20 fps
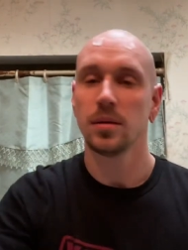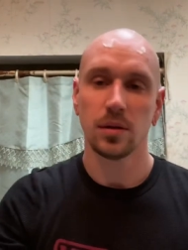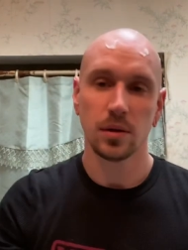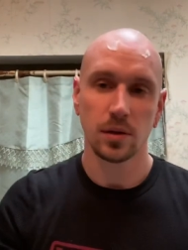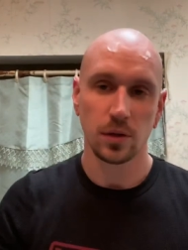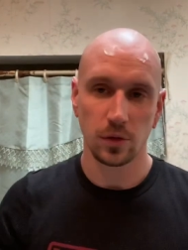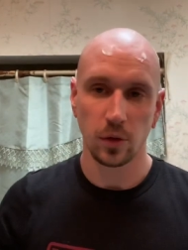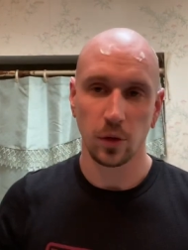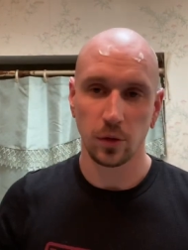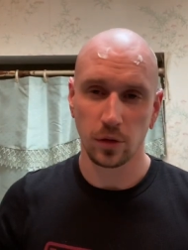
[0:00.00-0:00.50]

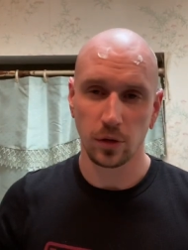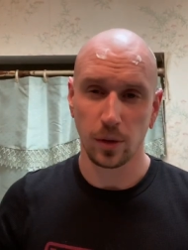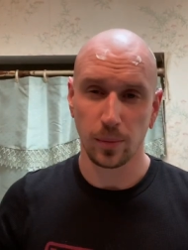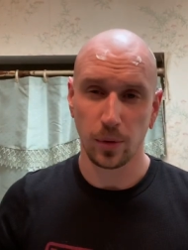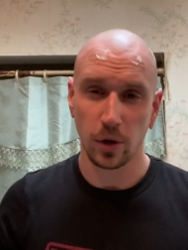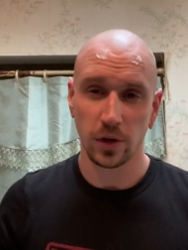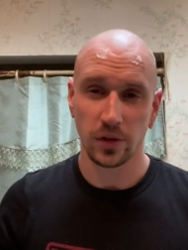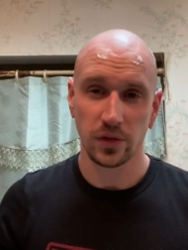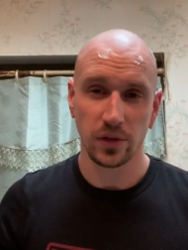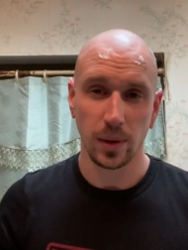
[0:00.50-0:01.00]
Those are the
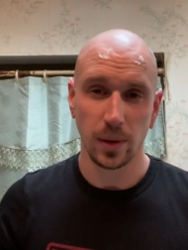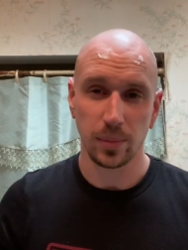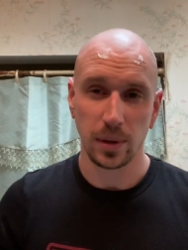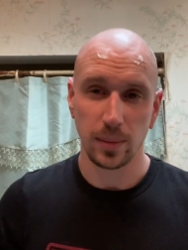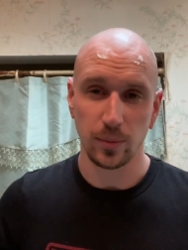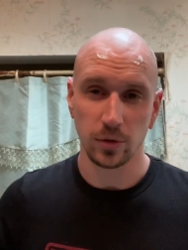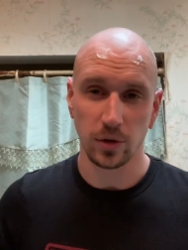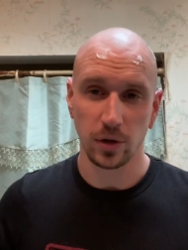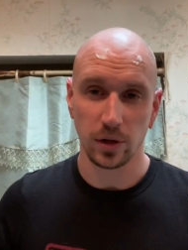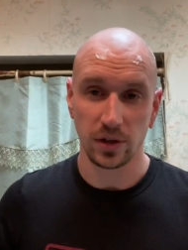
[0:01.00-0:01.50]
parts that
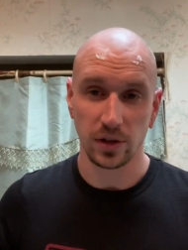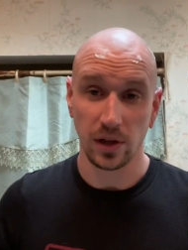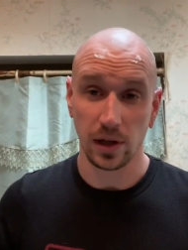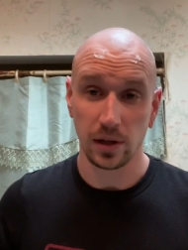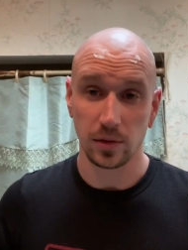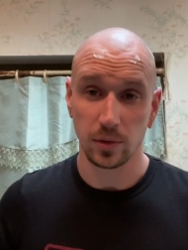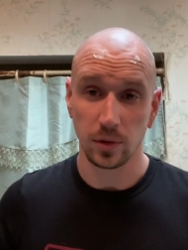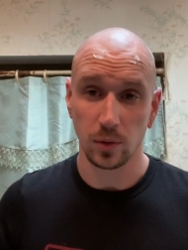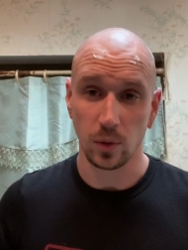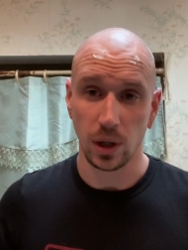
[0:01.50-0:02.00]
people don't
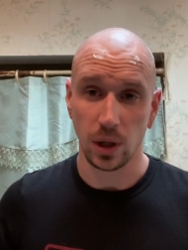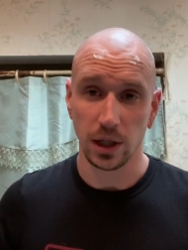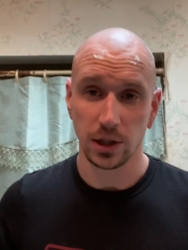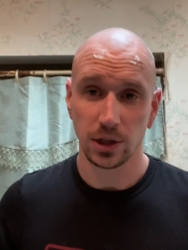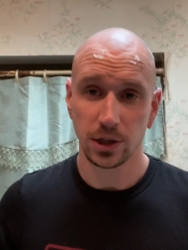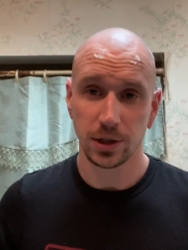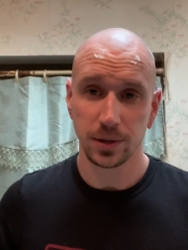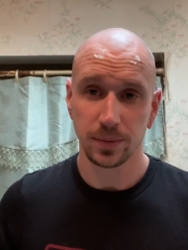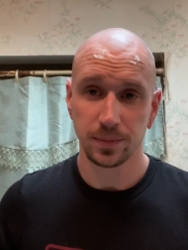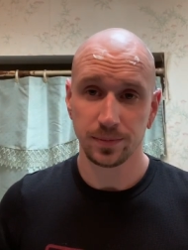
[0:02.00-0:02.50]
exactly want to
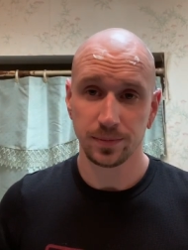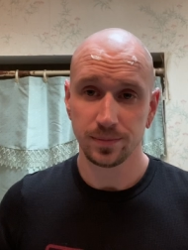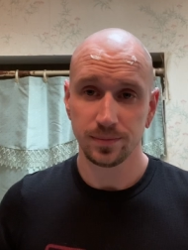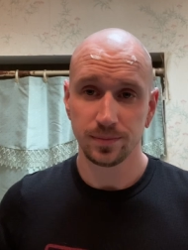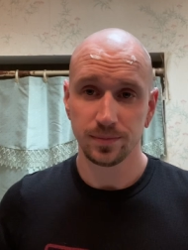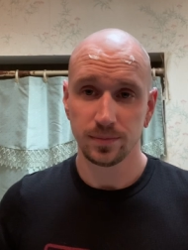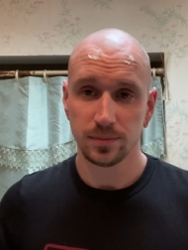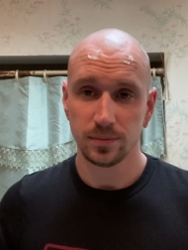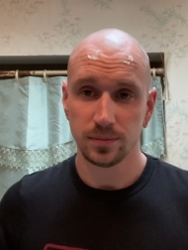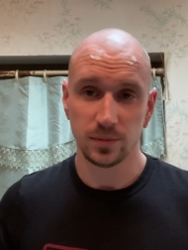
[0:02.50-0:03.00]
watch.
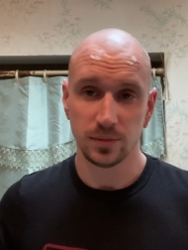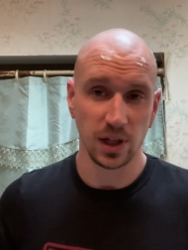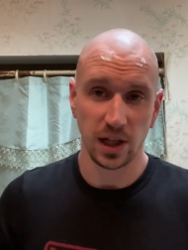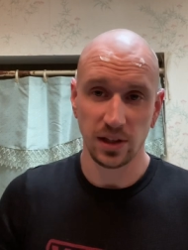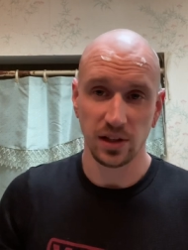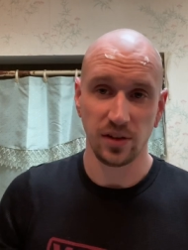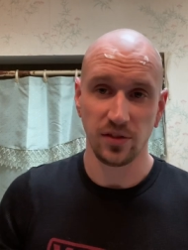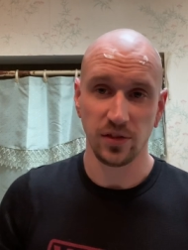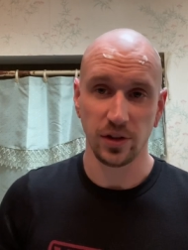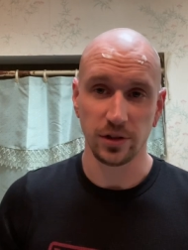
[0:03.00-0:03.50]
Not
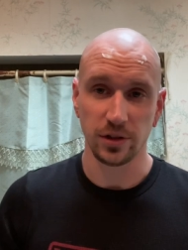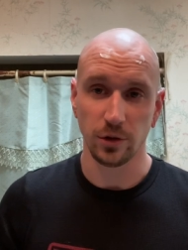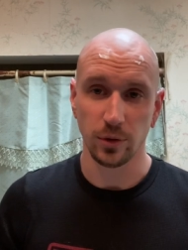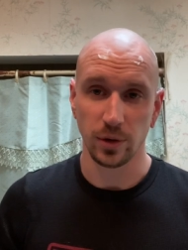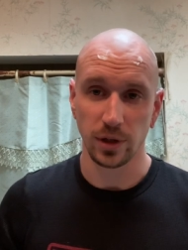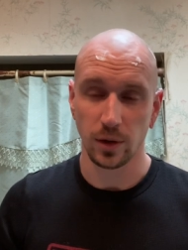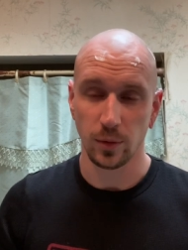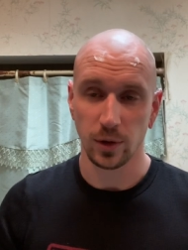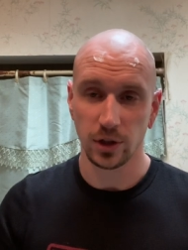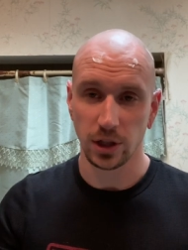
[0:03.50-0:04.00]
that I feel like doing
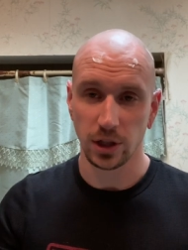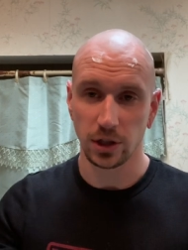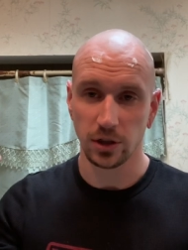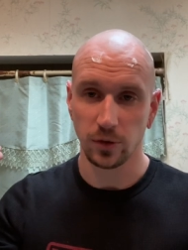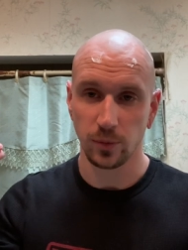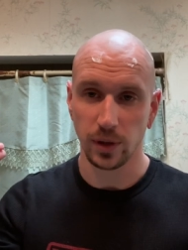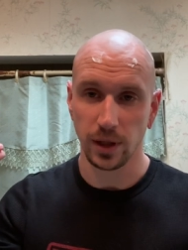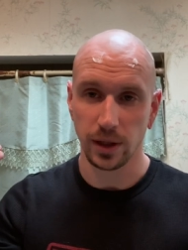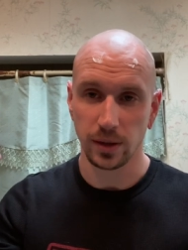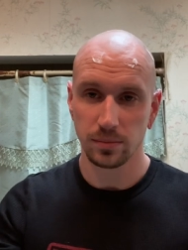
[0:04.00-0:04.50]
it, I wish I could just
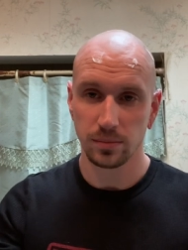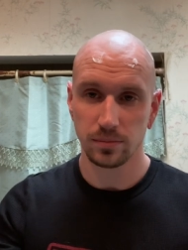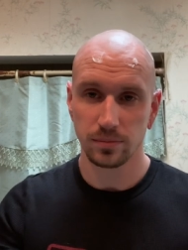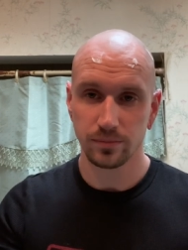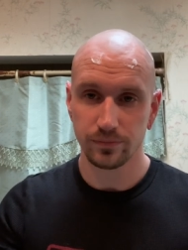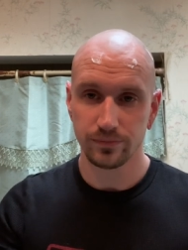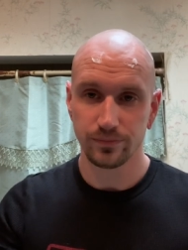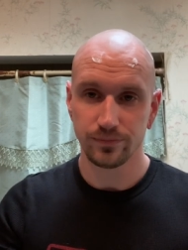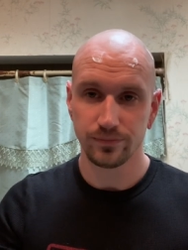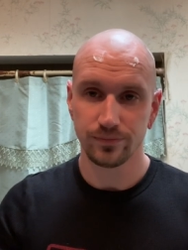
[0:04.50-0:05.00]
be like,
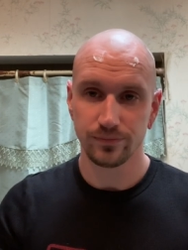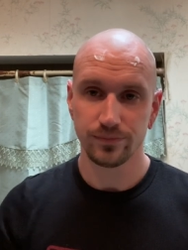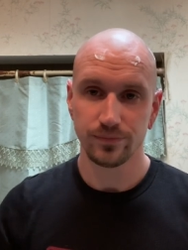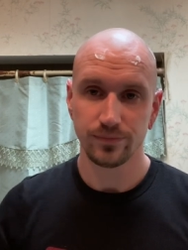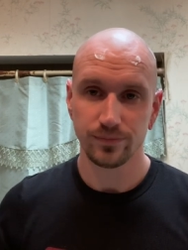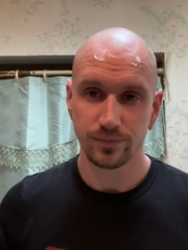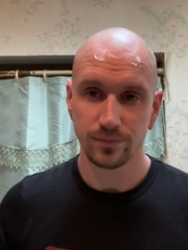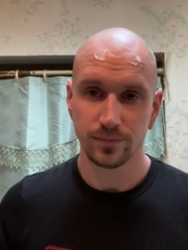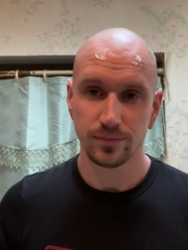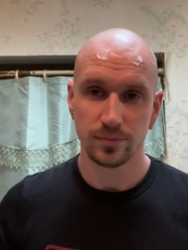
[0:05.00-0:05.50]

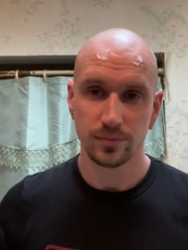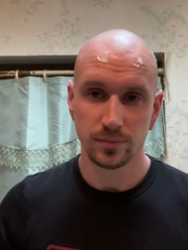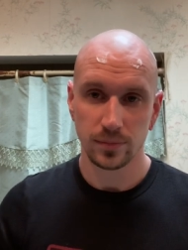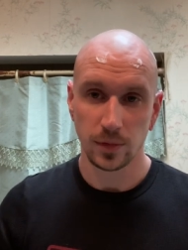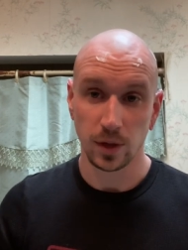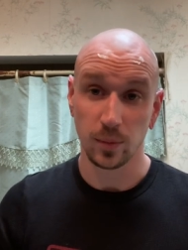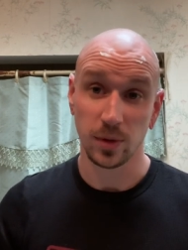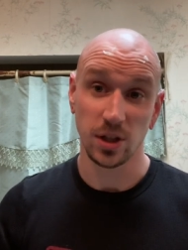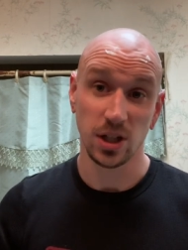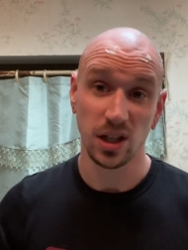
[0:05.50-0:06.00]

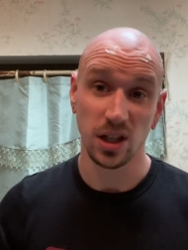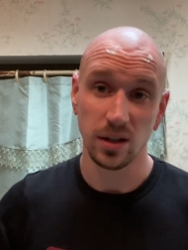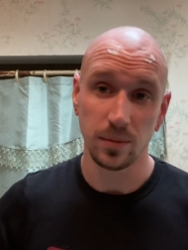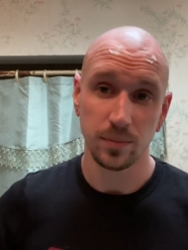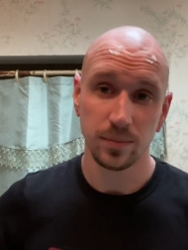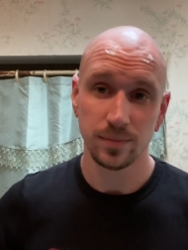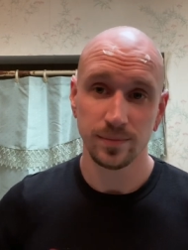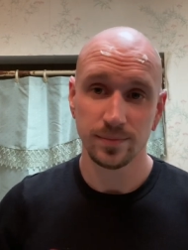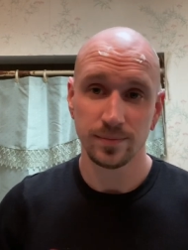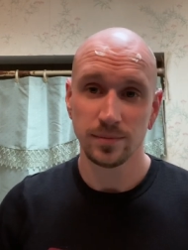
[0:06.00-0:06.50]
and be done.
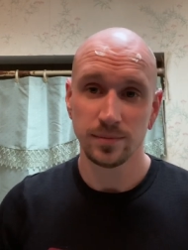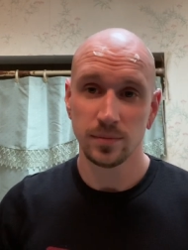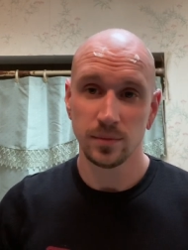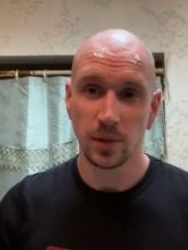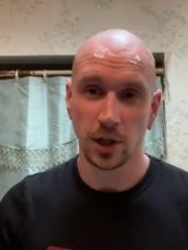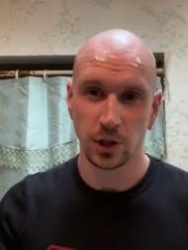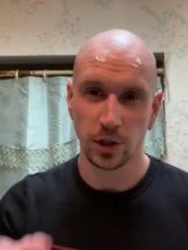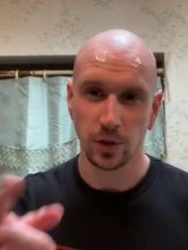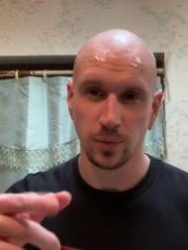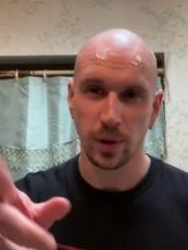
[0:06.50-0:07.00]
I
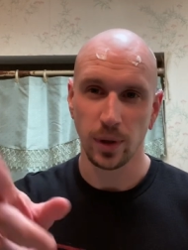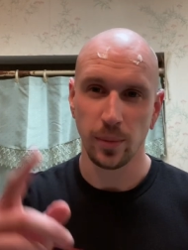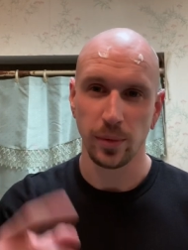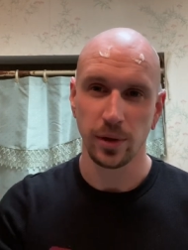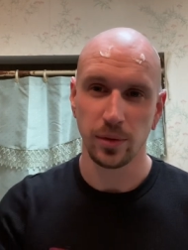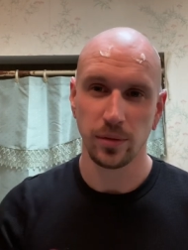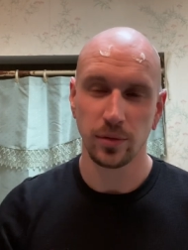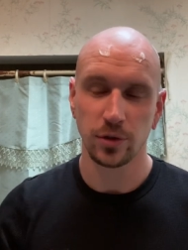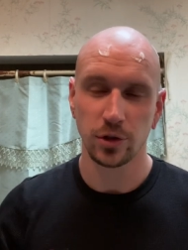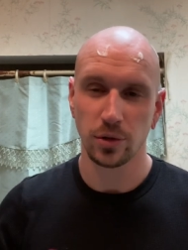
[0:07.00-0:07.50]
should have probably
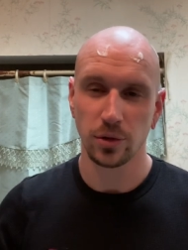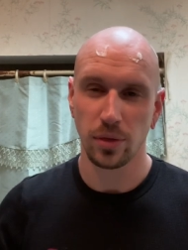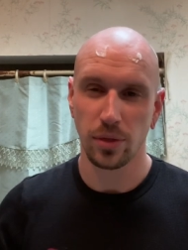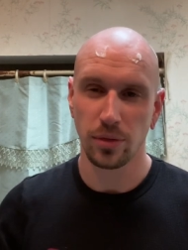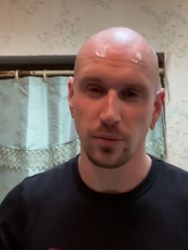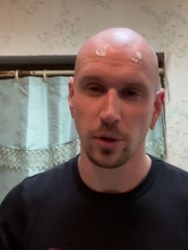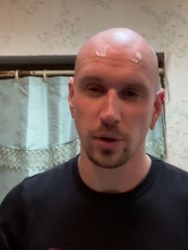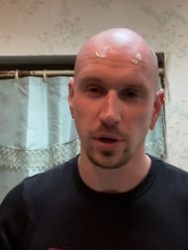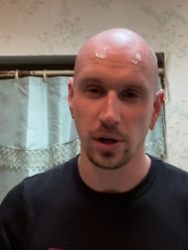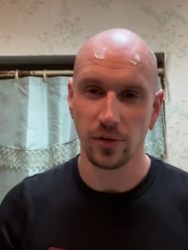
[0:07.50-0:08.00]
th
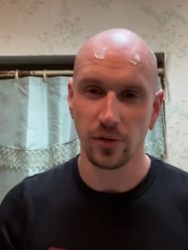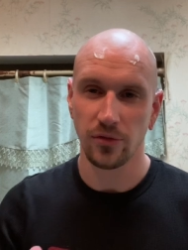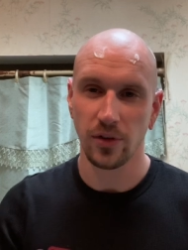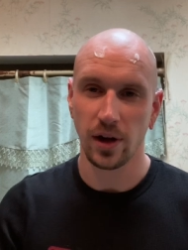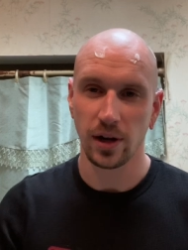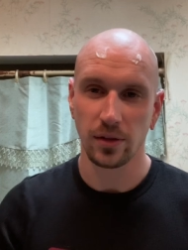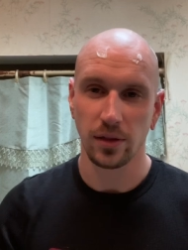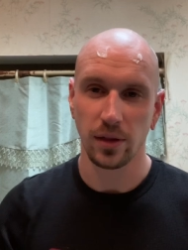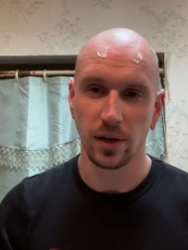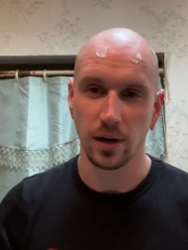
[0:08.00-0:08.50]
thrown an
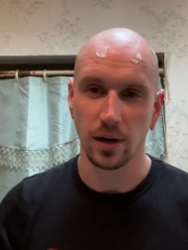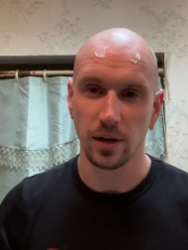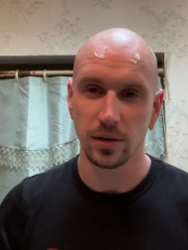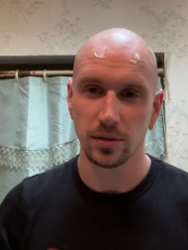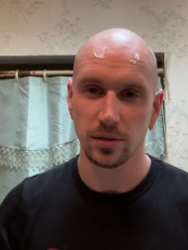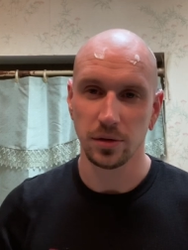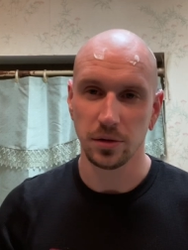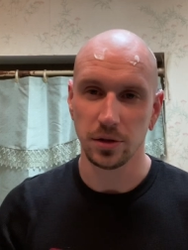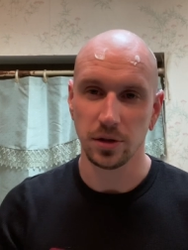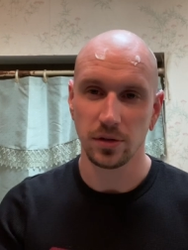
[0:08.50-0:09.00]
effect there
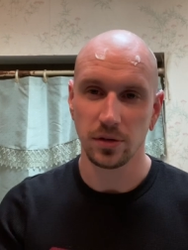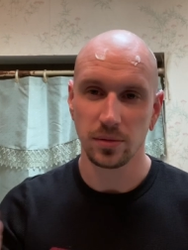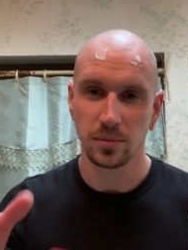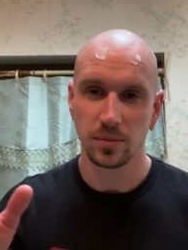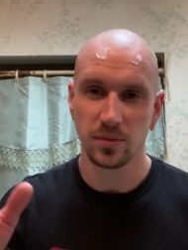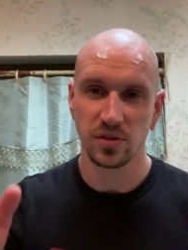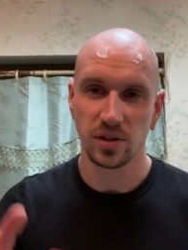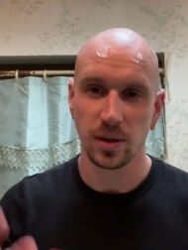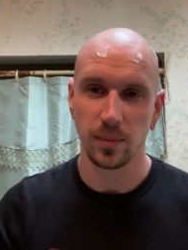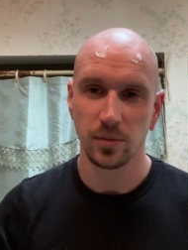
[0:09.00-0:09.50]
to just
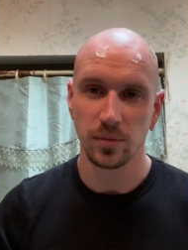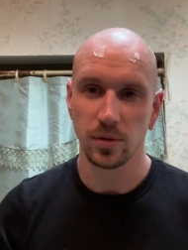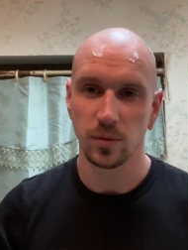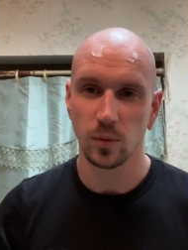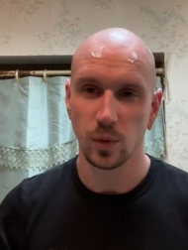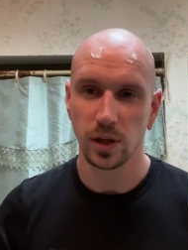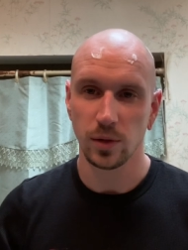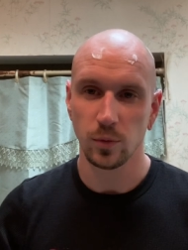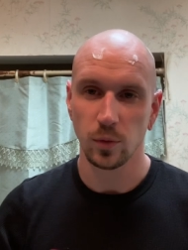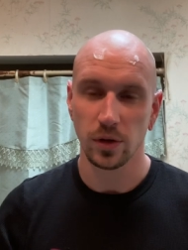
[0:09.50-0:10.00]
skip to
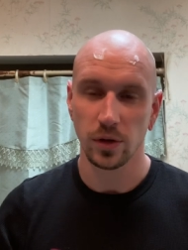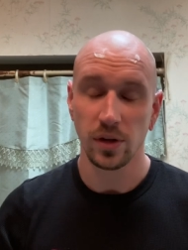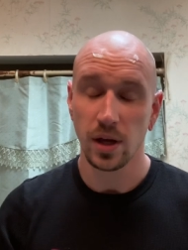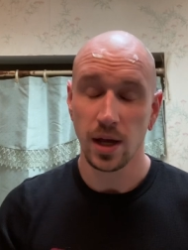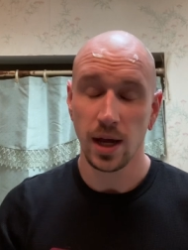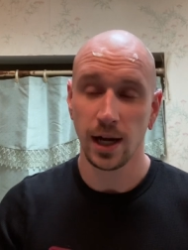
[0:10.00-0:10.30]
when it was.